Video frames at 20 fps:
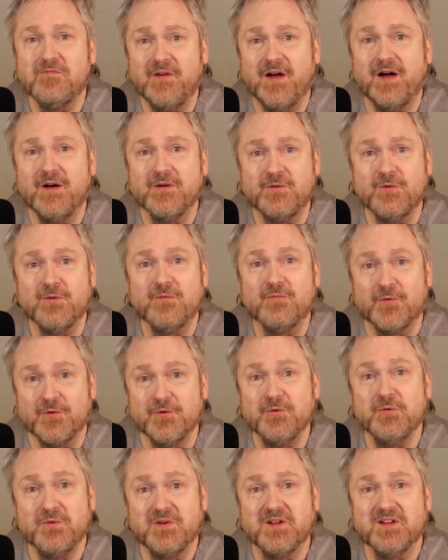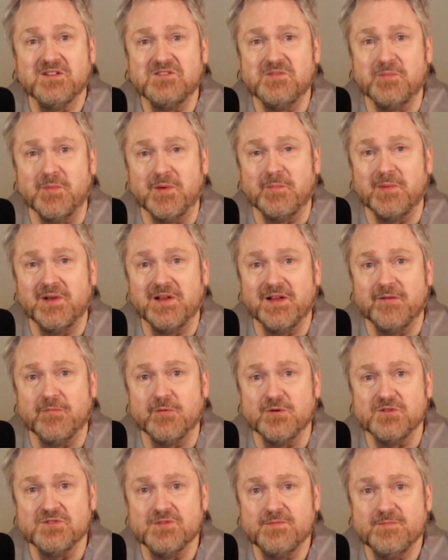value for New Testament
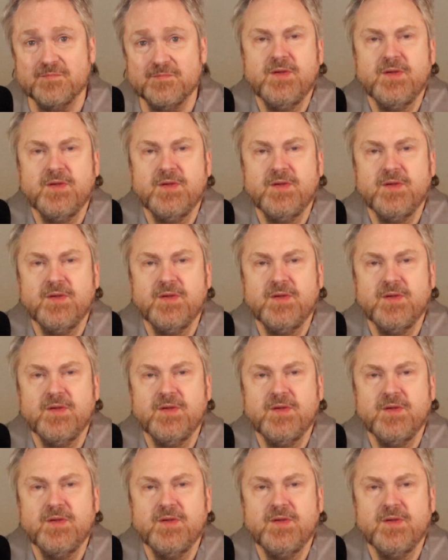believers.